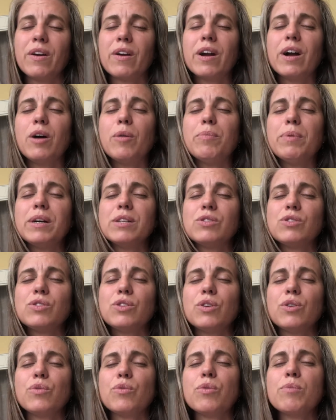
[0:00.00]
Help us
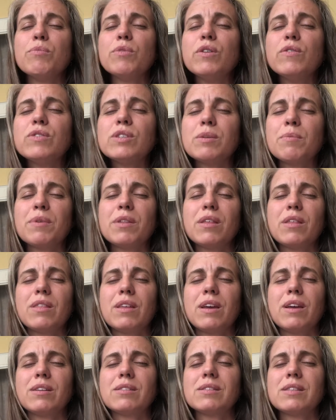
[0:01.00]
to remove some of the
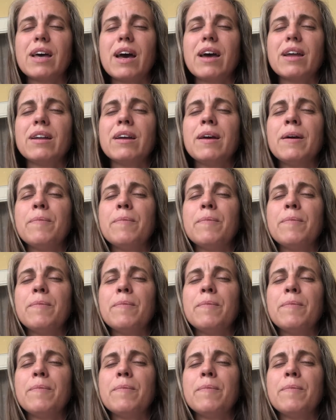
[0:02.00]
things that